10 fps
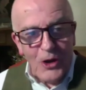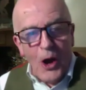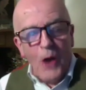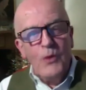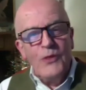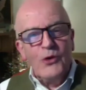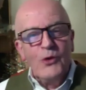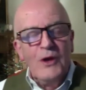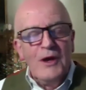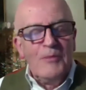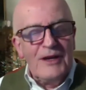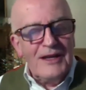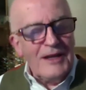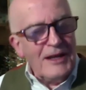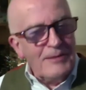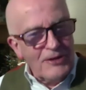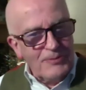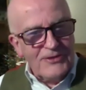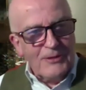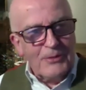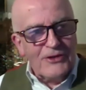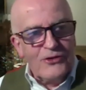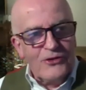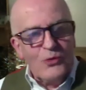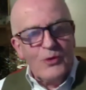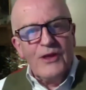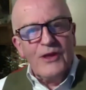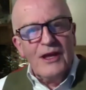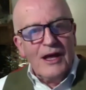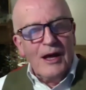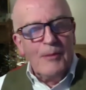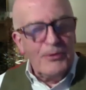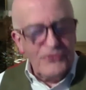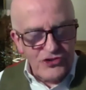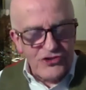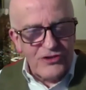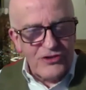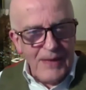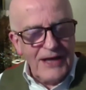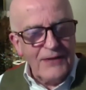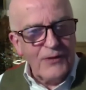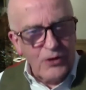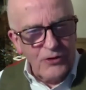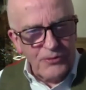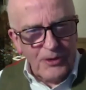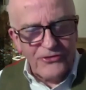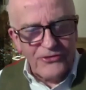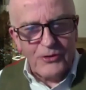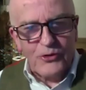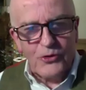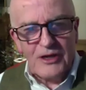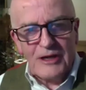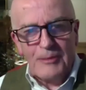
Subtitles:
with you, but it must be something to do with the position of man in the cosmos that you're talking about.